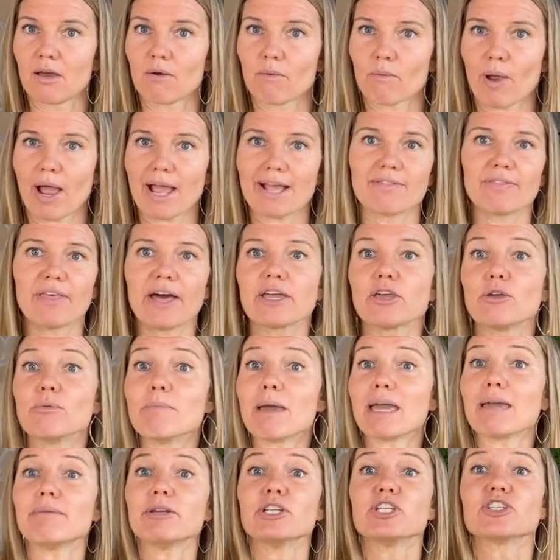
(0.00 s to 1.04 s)
right? That you
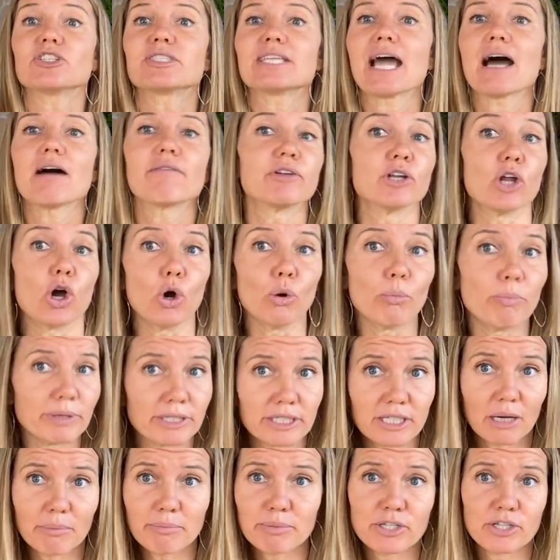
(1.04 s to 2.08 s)
maybe just haven't
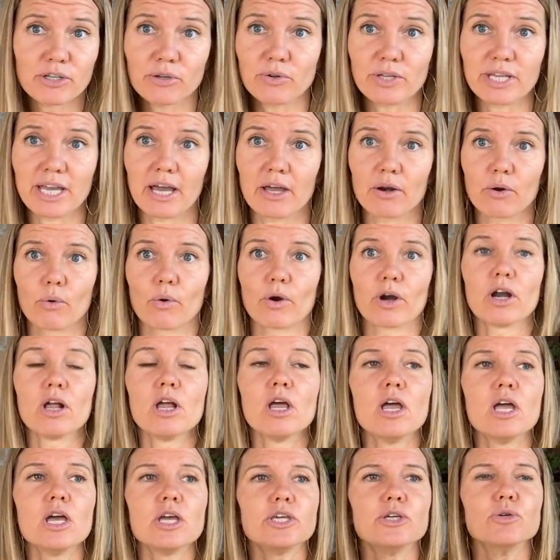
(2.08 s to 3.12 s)
opened up to yet, or
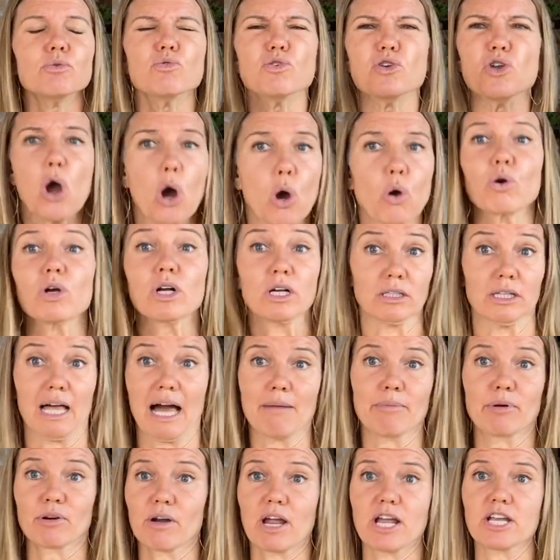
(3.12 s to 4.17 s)
you know
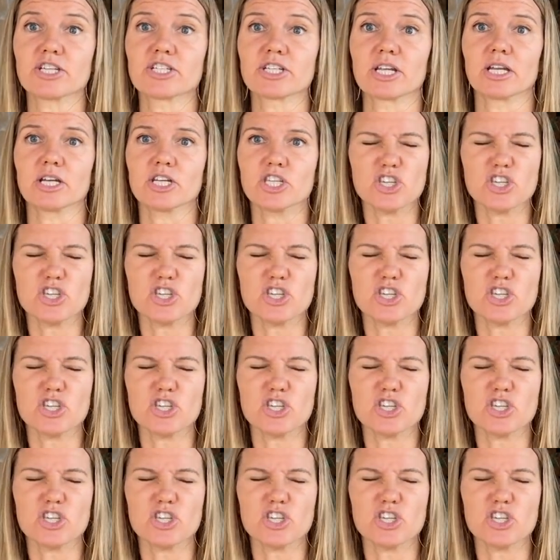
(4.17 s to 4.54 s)
collaboration.